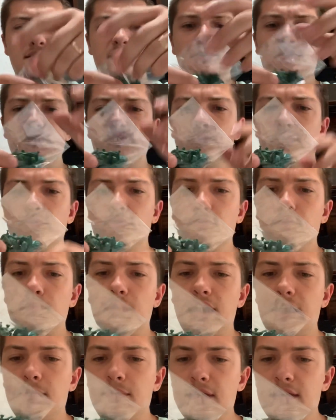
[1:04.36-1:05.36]
two,
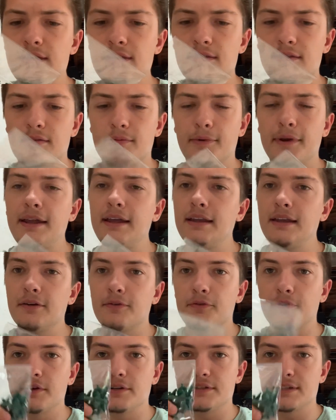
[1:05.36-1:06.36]
maybe three
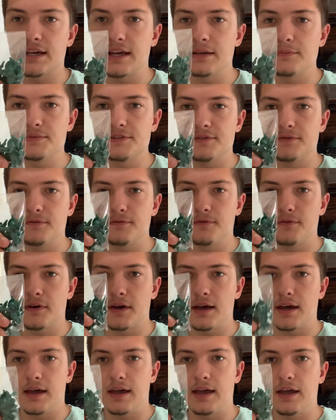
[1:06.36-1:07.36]
different types of
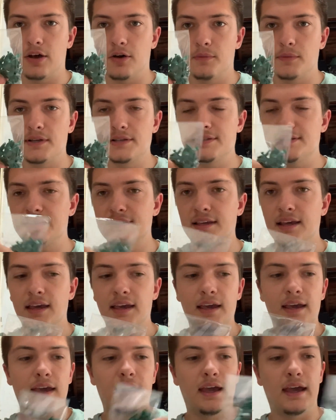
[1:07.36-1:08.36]
uh, helmets.
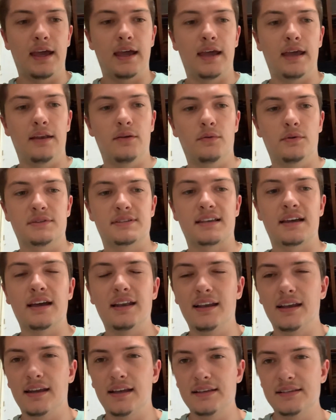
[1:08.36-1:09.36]
And what's
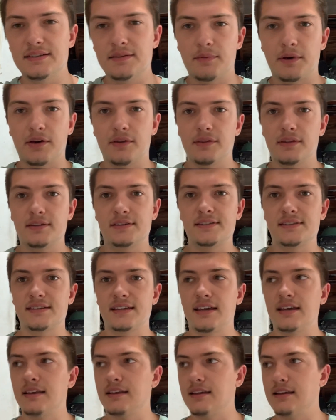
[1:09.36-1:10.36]
kind of nice about this
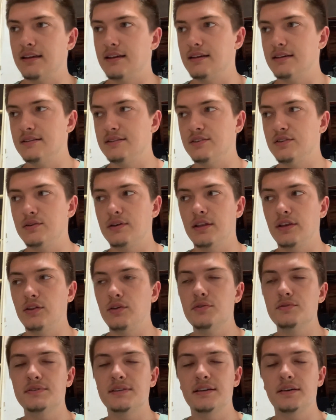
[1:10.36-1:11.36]
set is you can
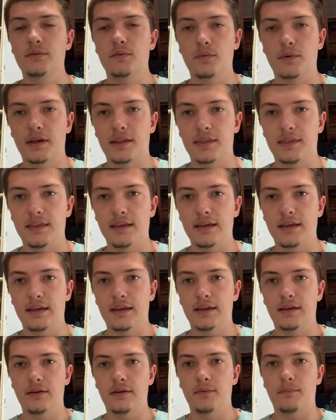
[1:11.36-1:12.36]
use it with
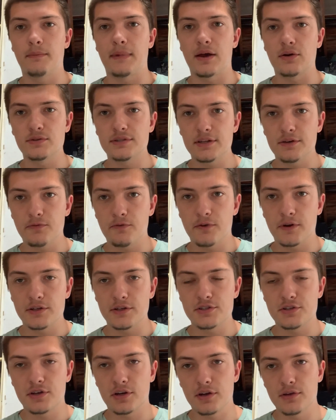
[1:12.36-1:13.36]
the mounted
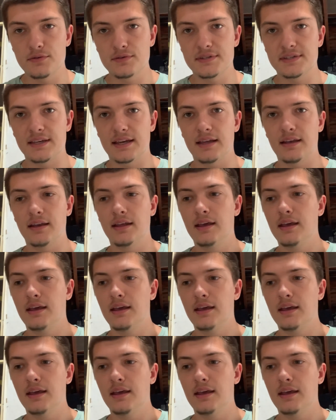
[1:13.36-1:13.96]
French Dragoon set